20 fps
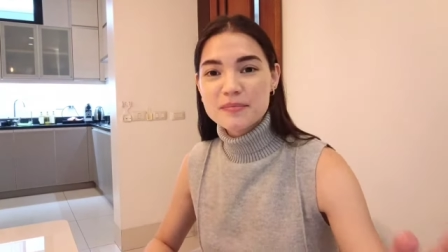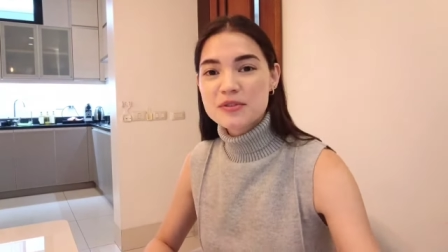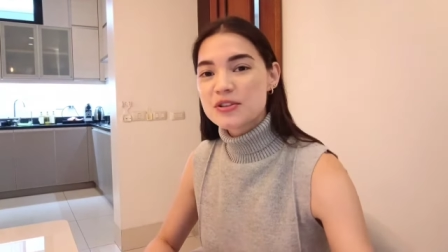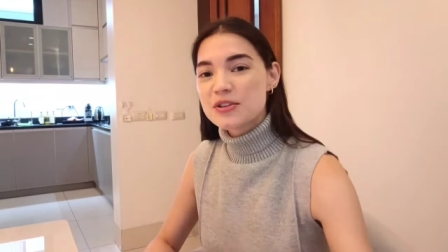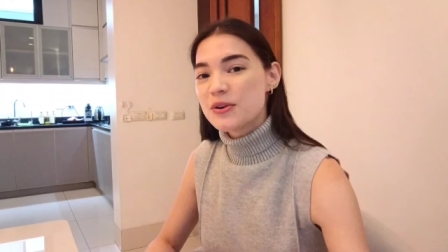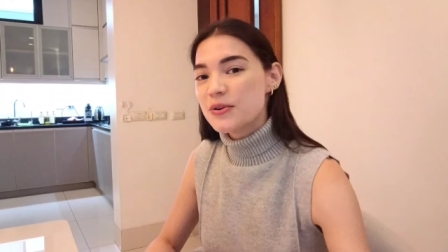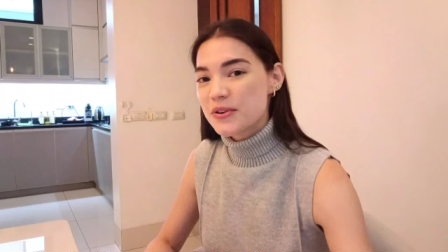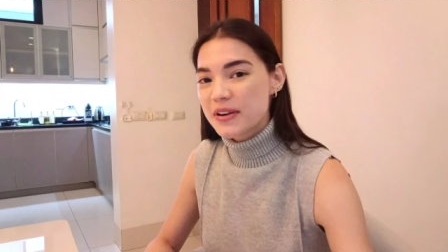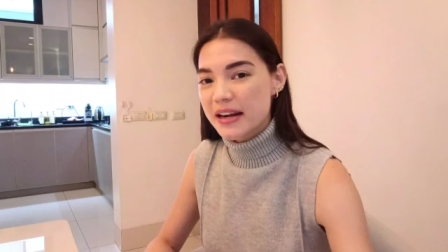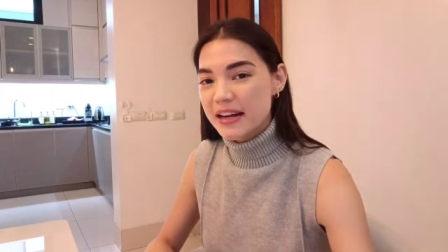I am
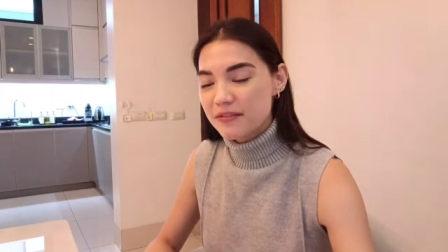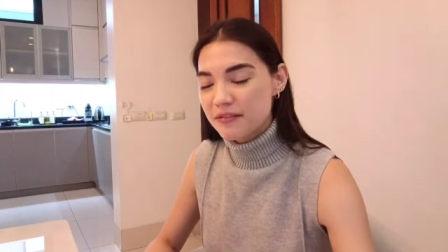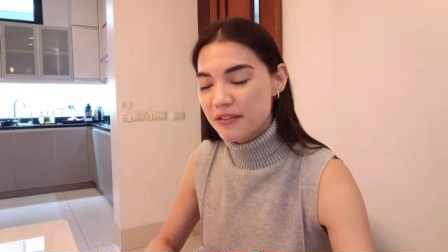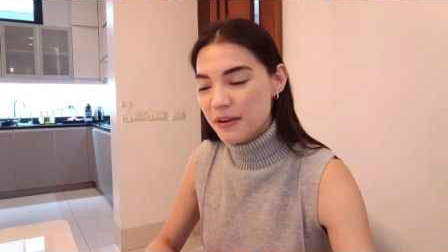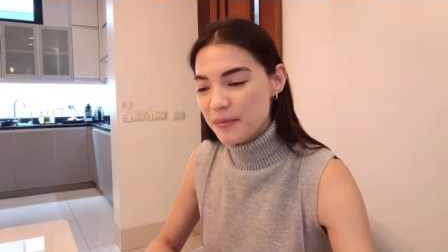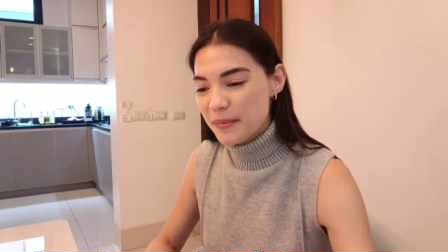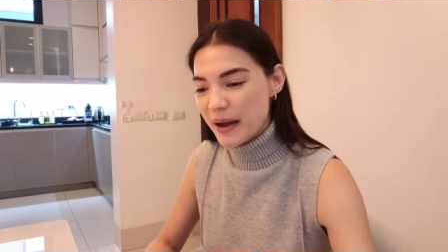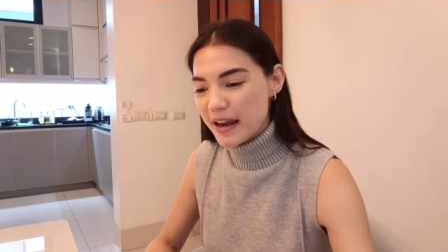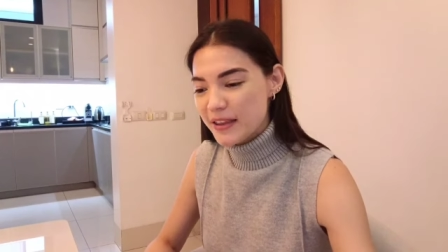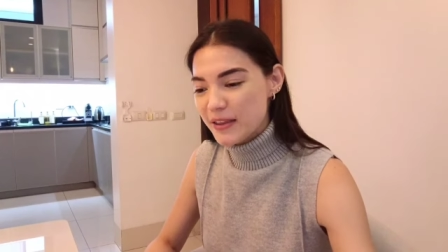so
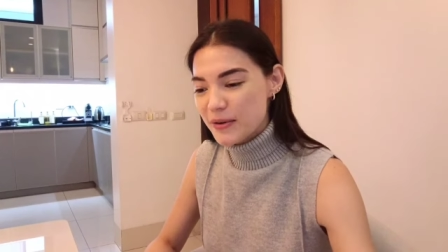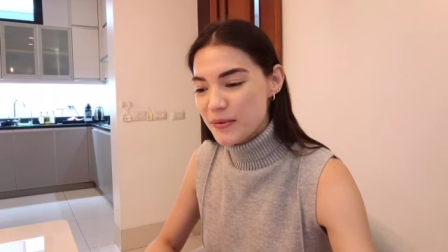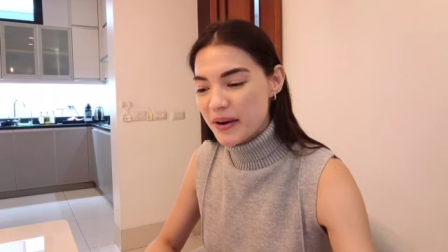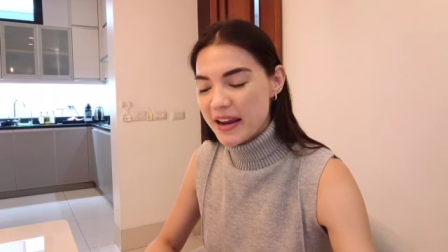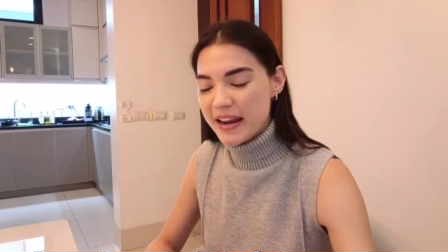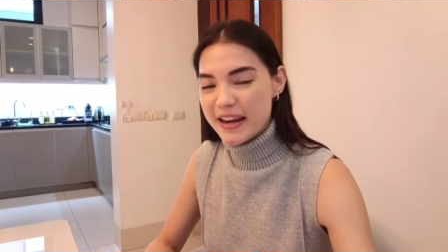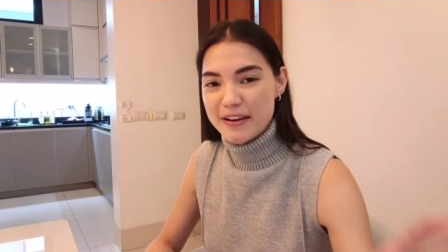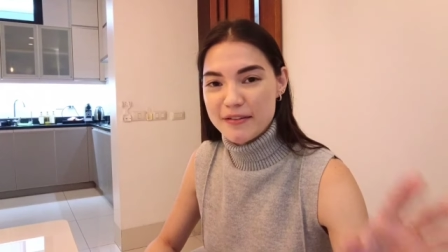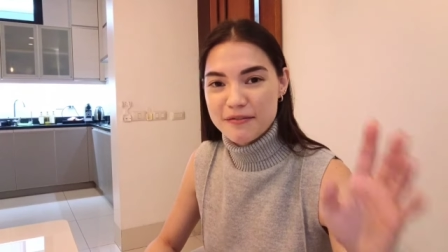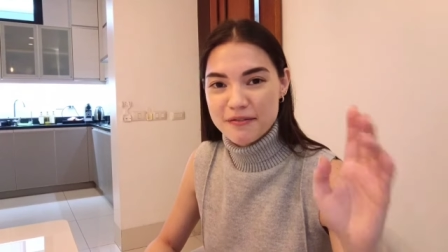grateful by the
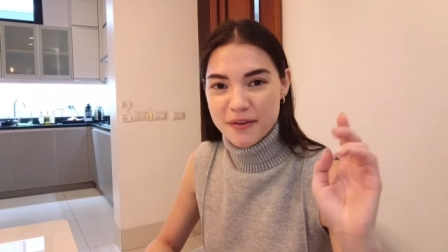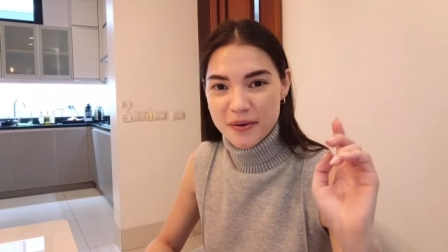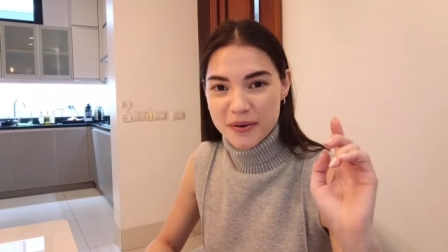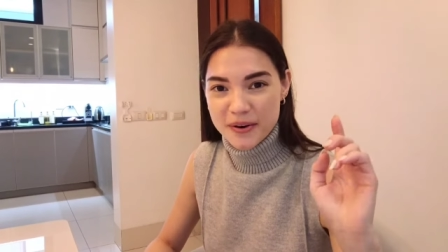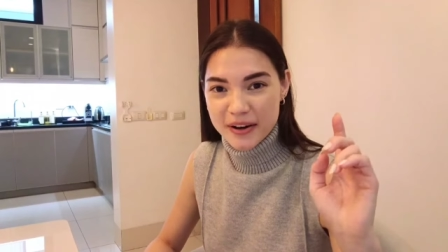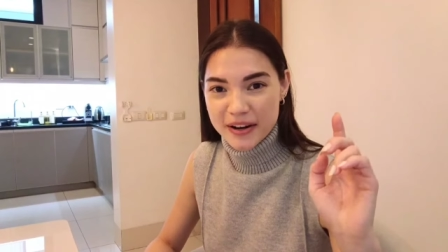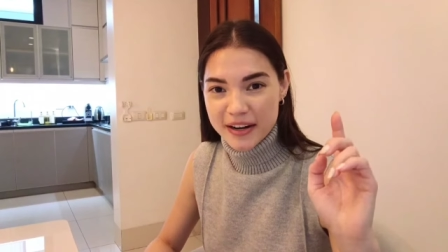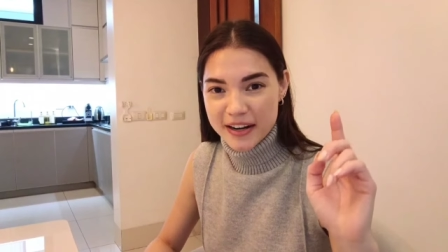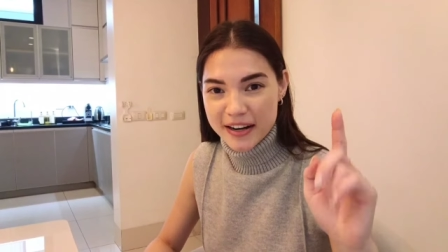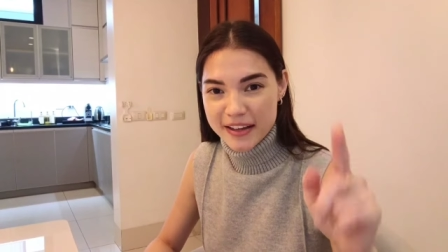way
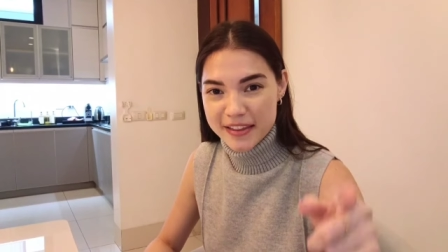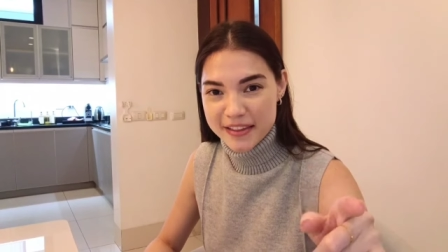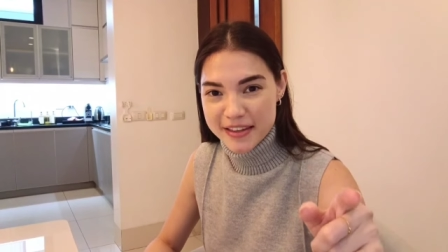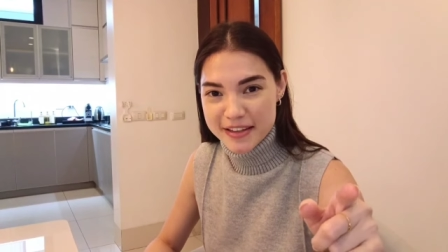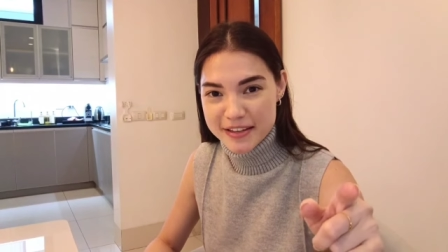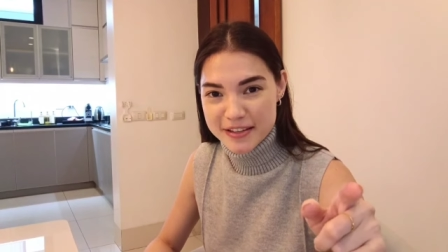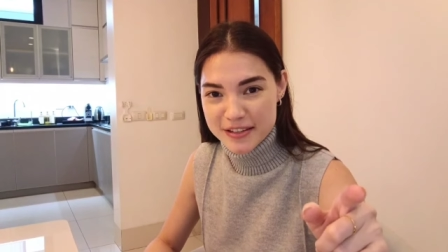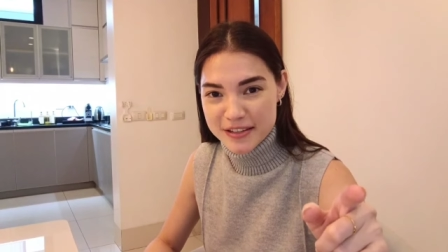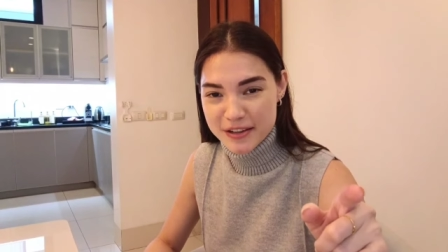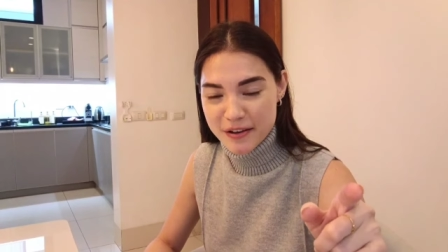for
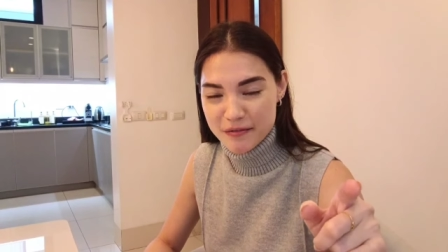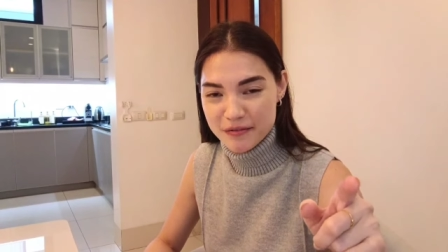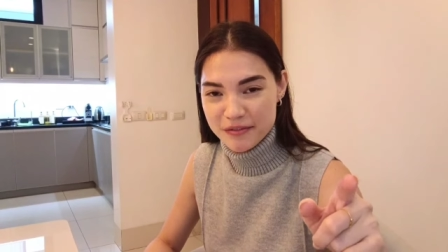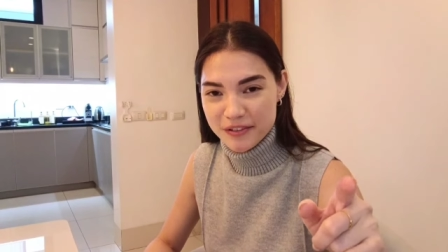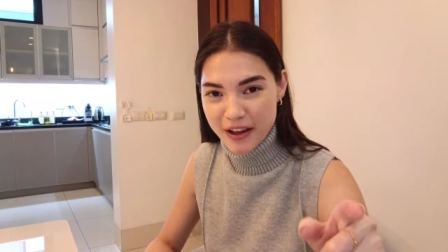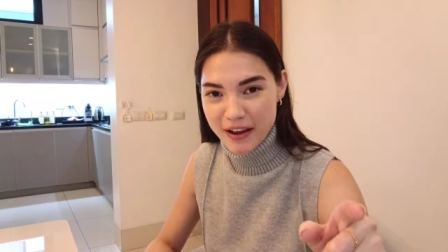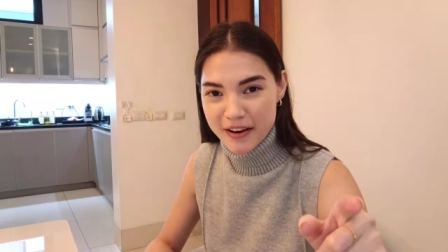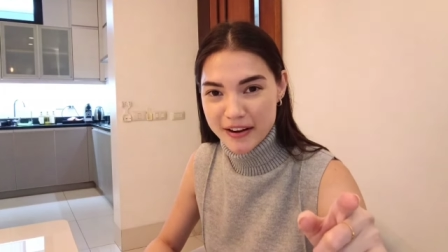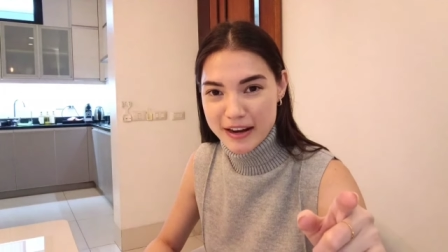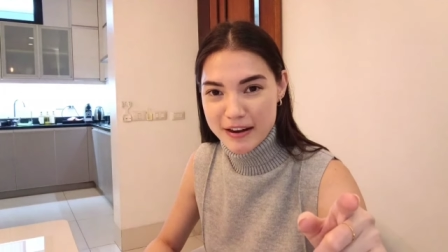this
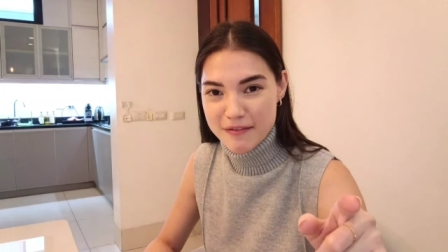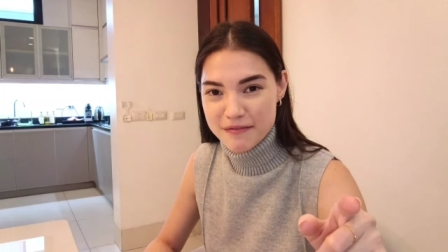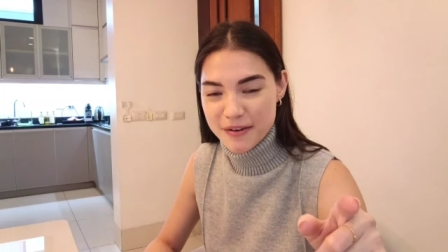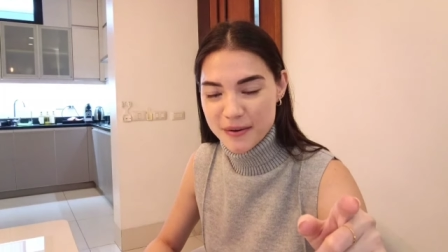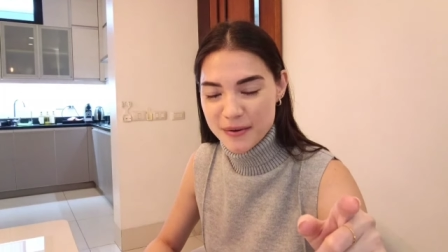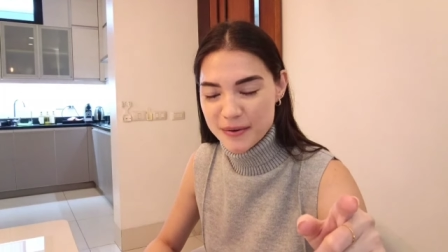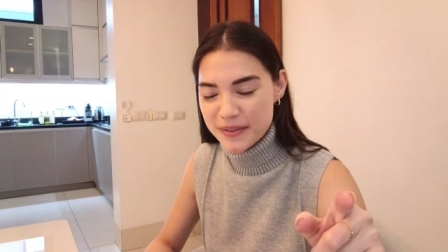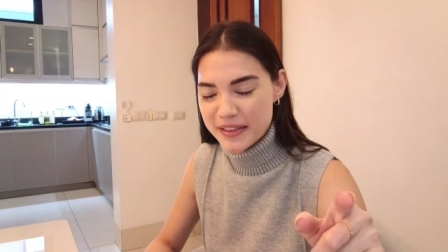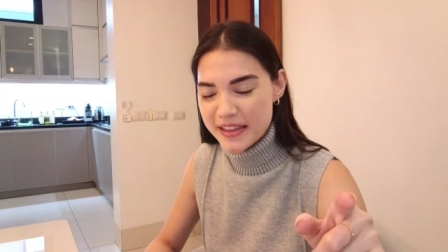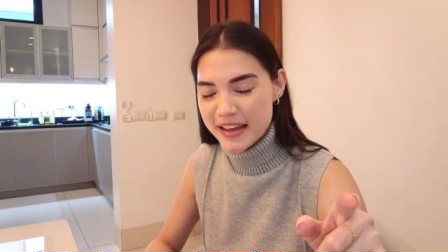vlogging
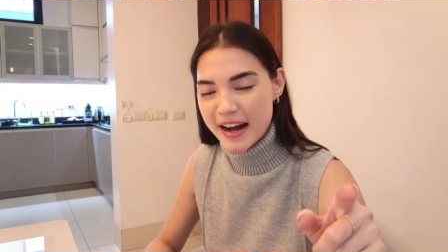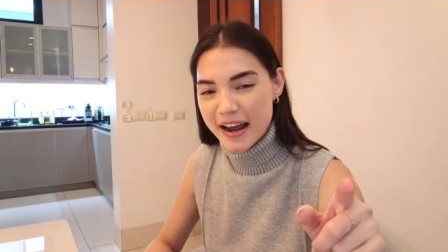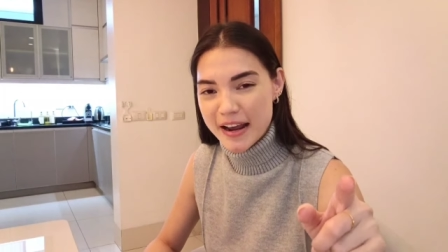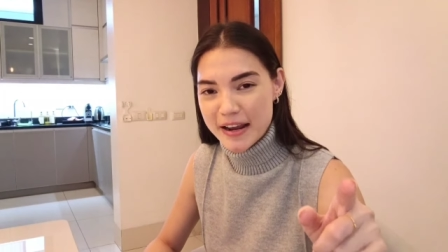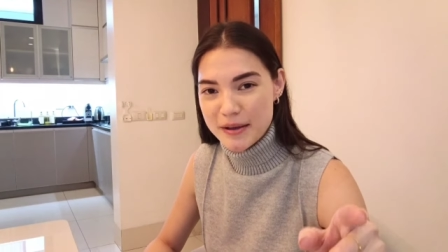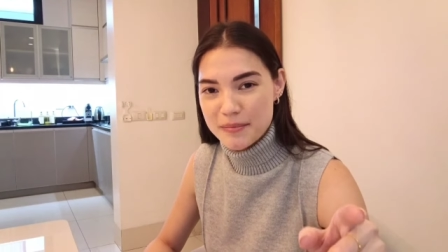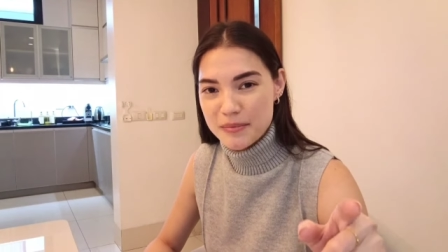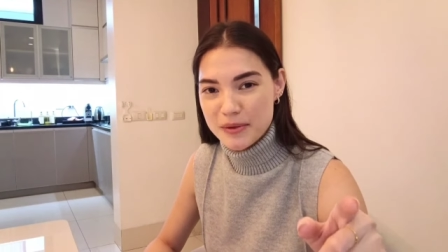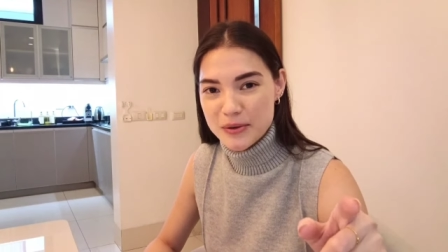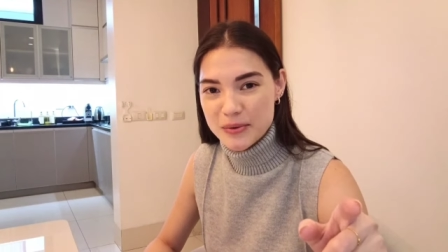phone that
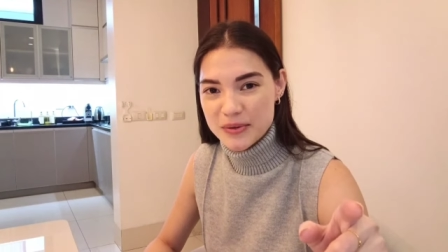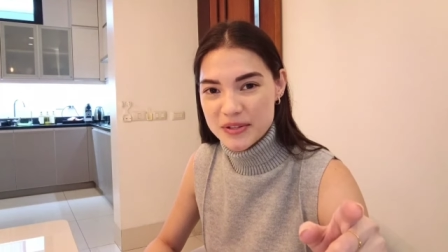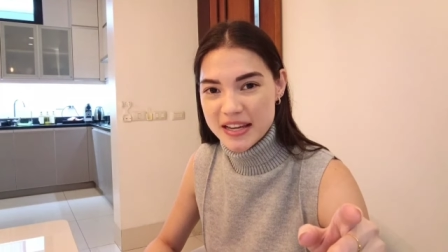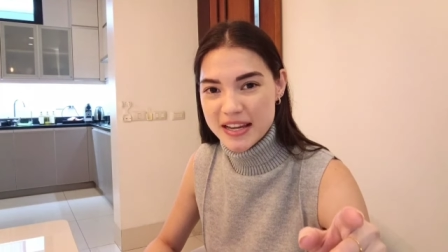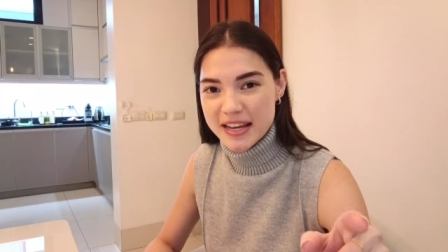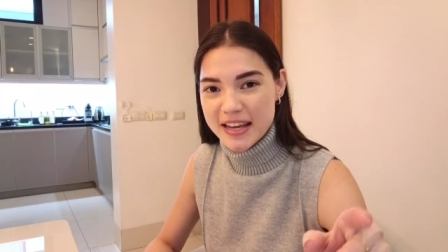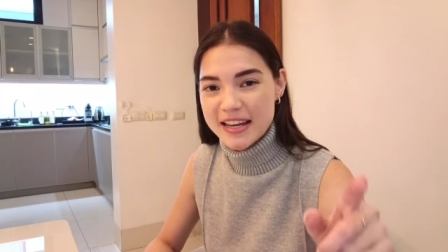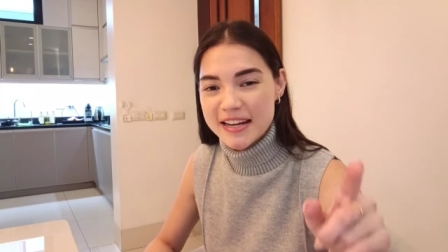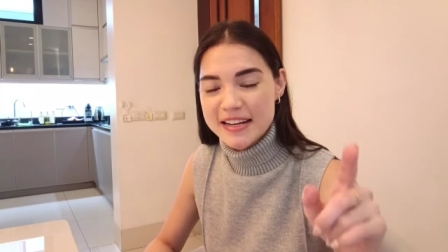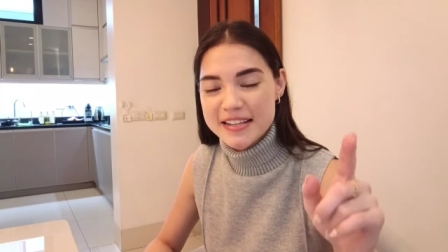I am using.